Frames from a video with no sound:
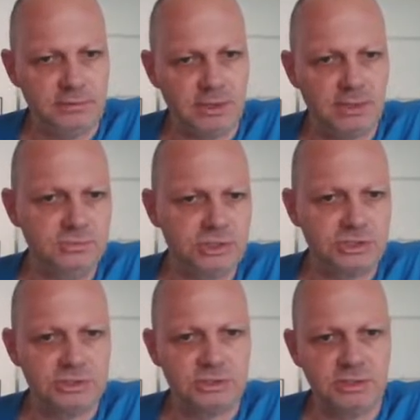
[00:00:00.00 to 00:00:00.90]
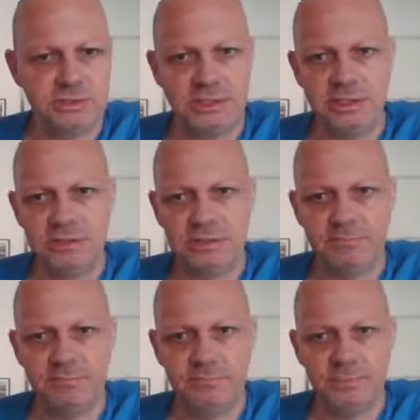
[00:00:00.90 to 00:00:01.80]
I'm just take
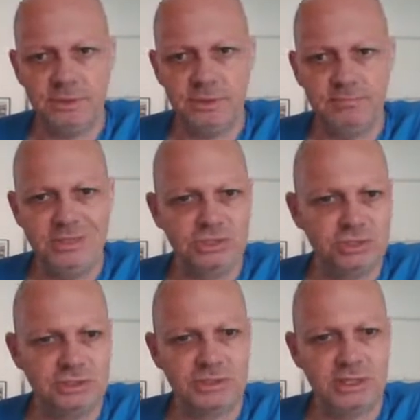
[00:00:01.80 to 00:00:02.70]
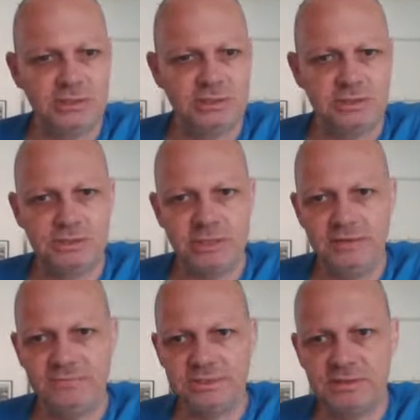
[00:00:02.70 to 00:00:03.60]
some measures against this
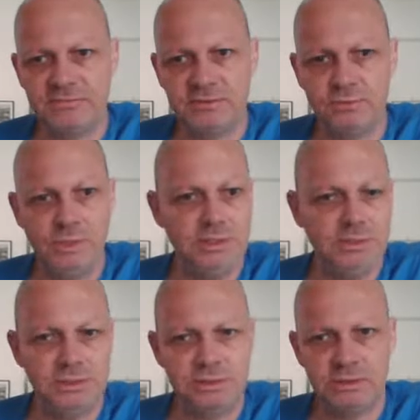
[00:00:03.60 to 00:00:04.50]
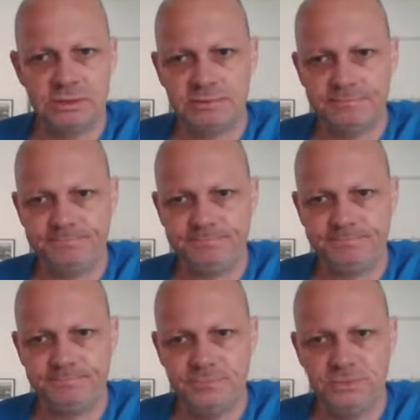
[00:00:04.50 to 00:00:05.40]
f7 weakness.
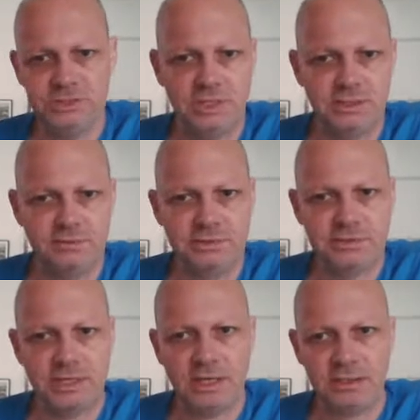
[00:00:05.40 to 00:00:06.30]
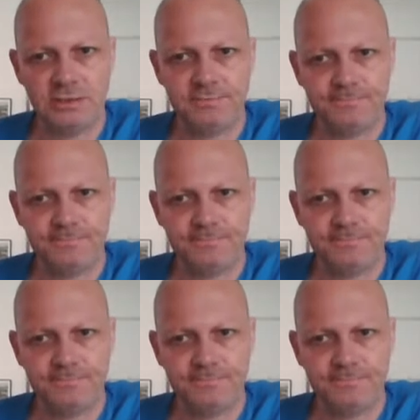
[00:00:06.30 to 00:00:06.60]
It's under attack.